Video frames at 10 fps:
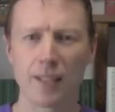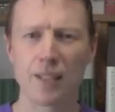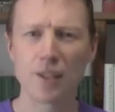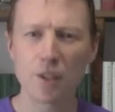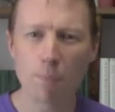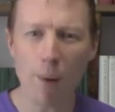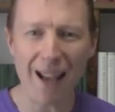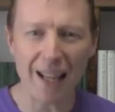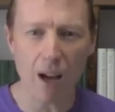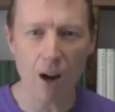
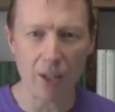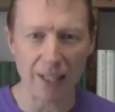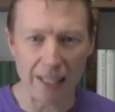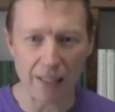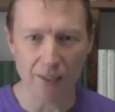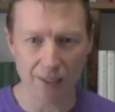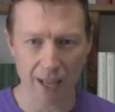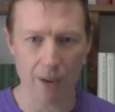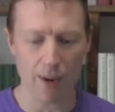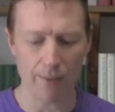Despite our guilt,
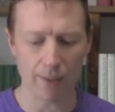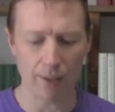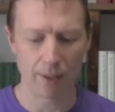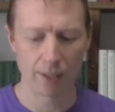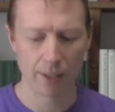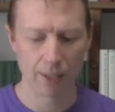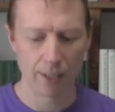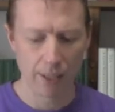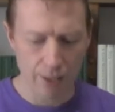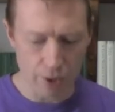however,
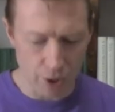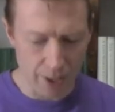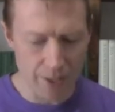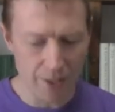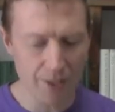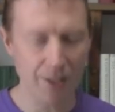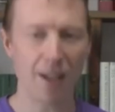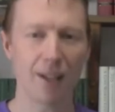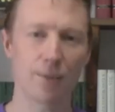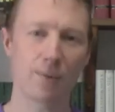Jesus
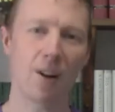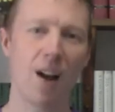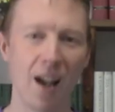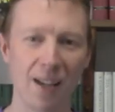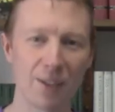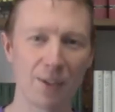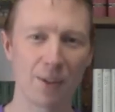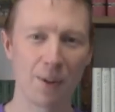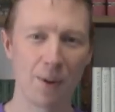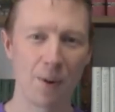does for us
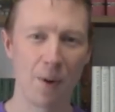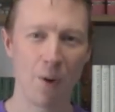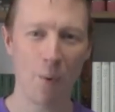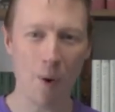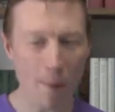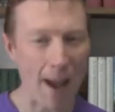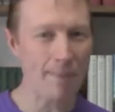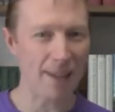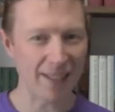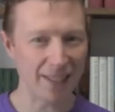what
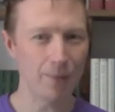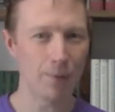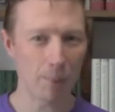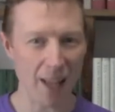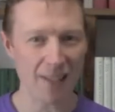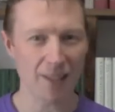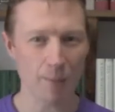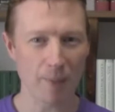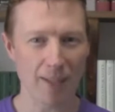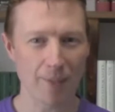Batman did for
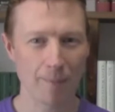Plastic Man,